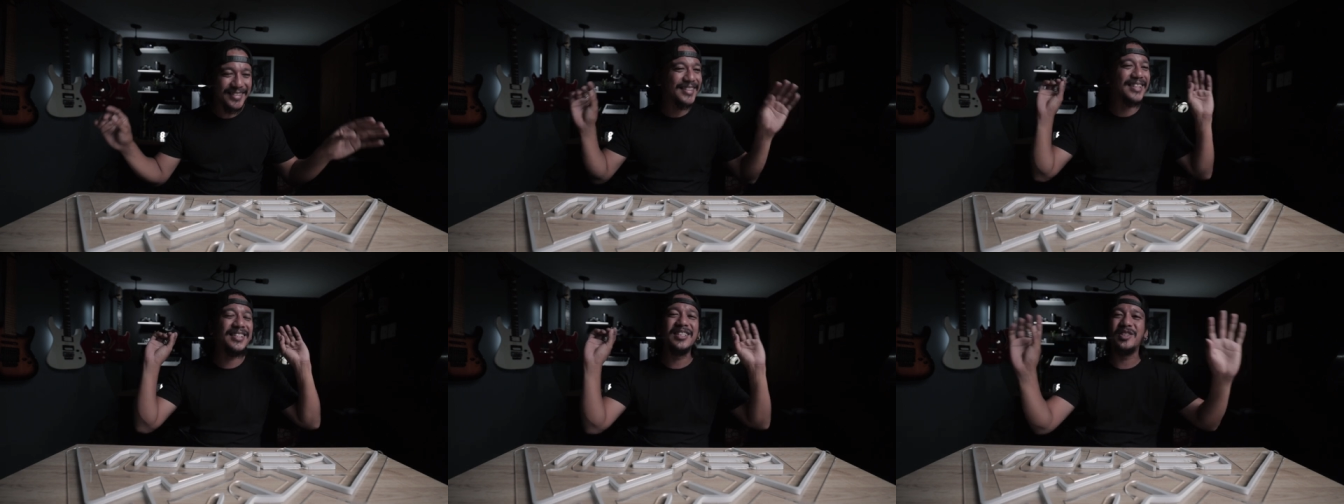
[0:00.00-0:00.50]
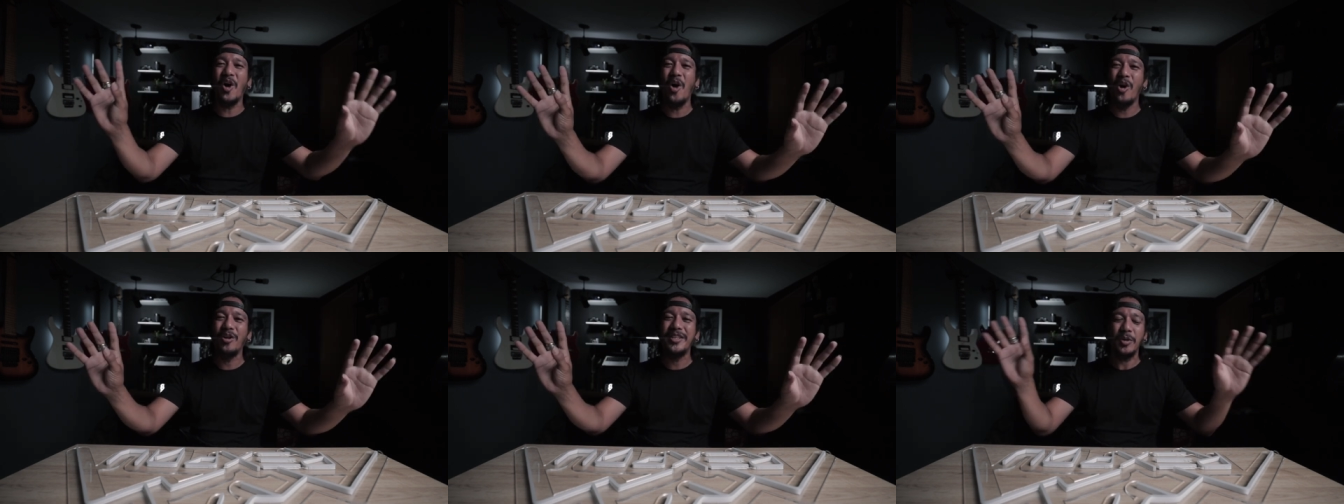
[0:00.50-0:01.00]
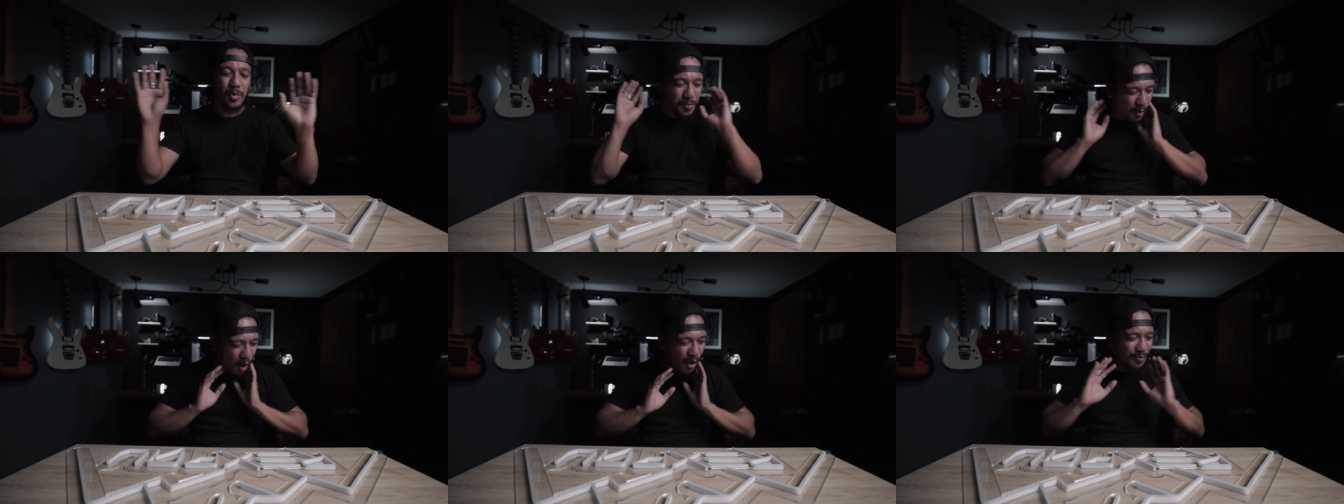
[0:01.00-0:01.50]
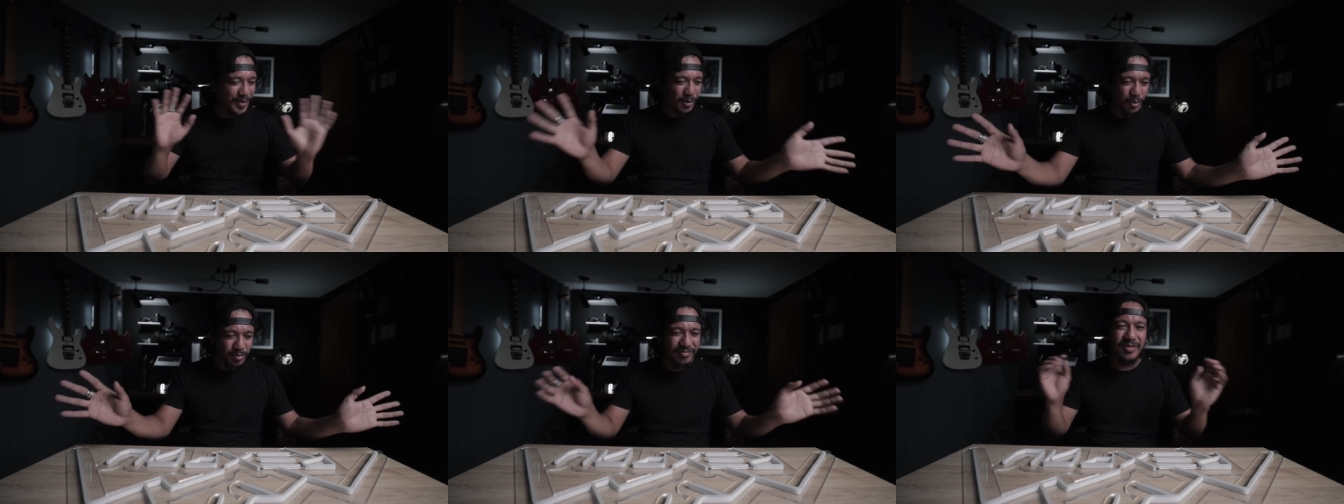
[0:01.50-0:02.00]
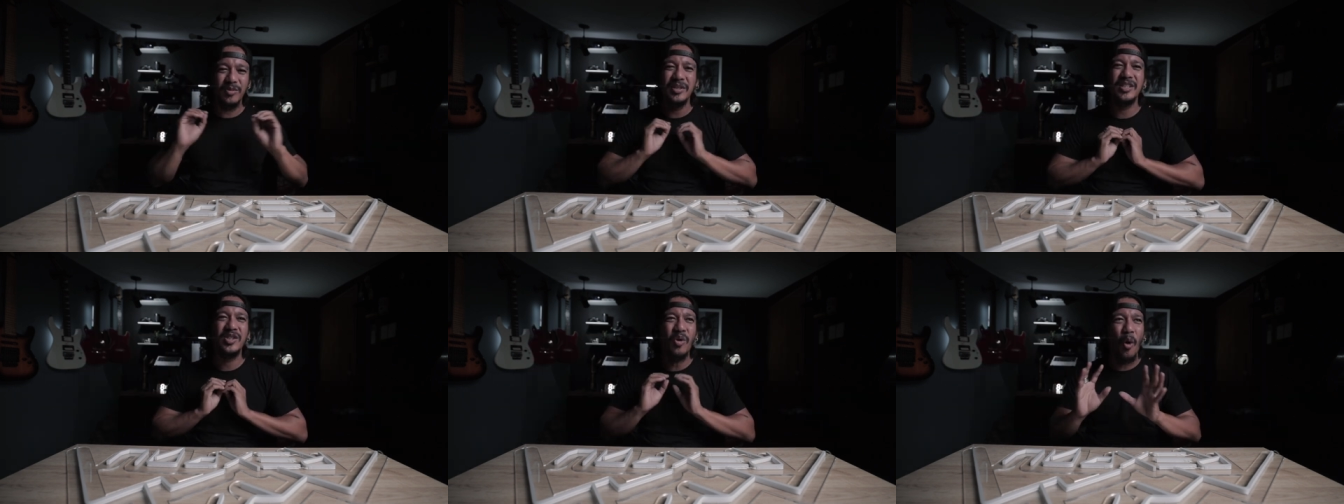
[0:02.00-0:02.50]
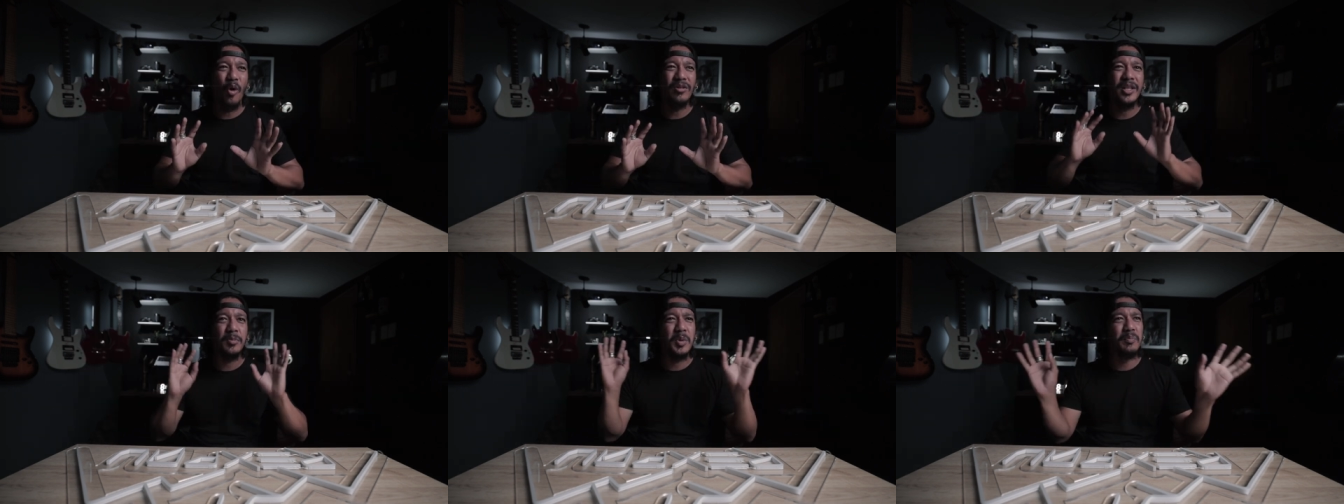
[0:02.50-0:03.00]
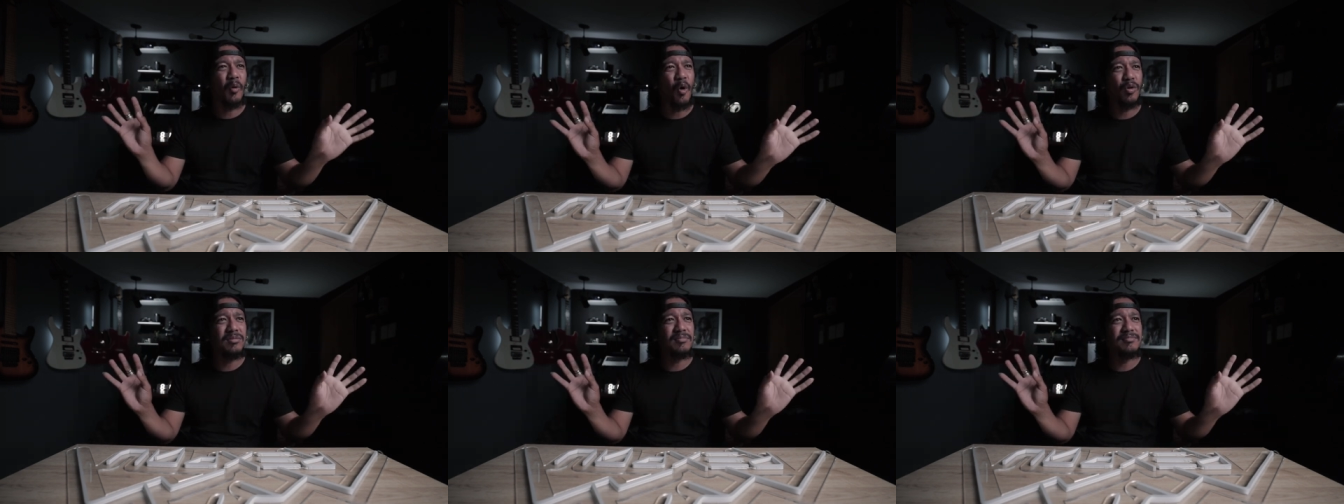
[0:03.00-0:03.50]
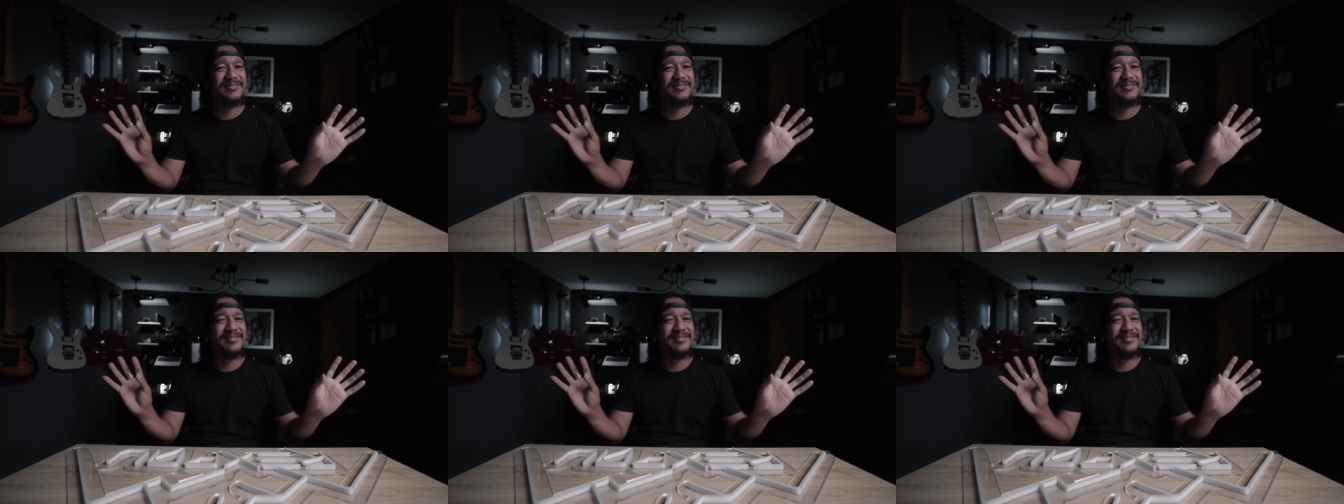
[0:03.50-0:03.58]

This is all that we've all been. This is all that we've all.